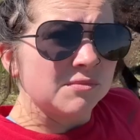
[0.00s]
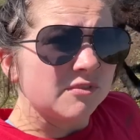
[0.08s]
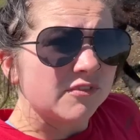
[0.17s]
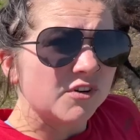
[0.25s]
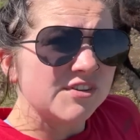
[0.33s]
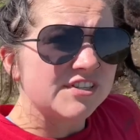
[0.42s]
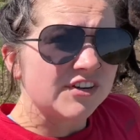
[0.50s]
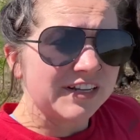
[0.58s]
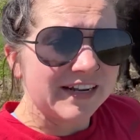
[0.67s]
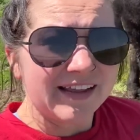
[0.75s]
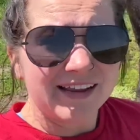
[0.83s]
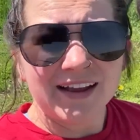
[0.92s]
Before we
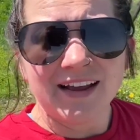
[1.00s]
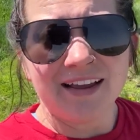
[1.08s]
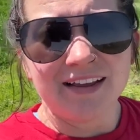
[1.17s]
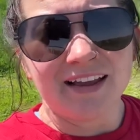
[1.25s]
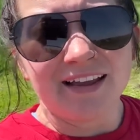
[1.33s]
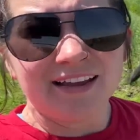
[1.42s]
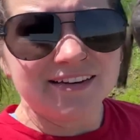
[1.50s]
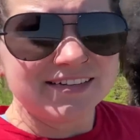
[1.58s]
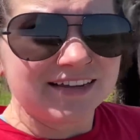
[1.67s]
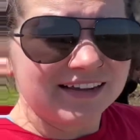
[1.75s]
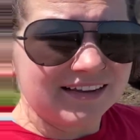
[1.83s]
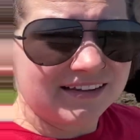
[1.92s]
started AIing, I had to
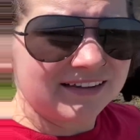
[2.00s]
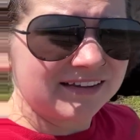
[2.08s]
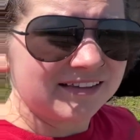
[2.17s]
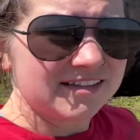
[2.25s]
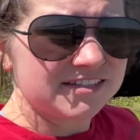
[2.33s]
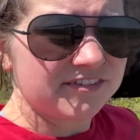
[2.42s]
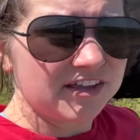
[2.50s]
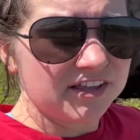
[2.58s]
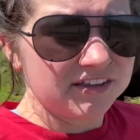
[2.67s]
get this fellow,